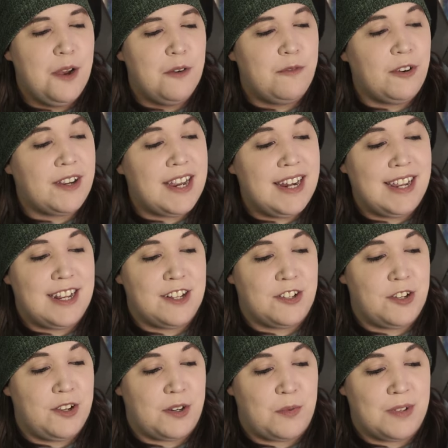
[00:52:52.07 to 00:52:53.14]
forgetting
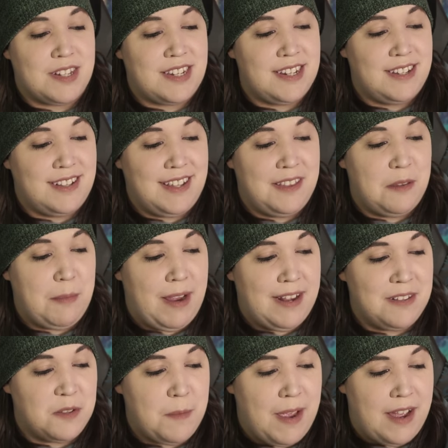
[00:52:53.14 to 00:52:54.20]
his hook was still in the
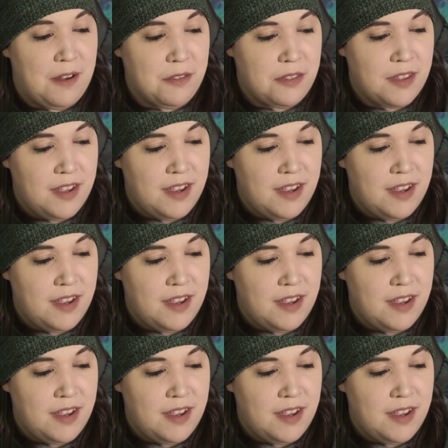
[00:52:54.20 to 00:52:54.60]
man's mouth.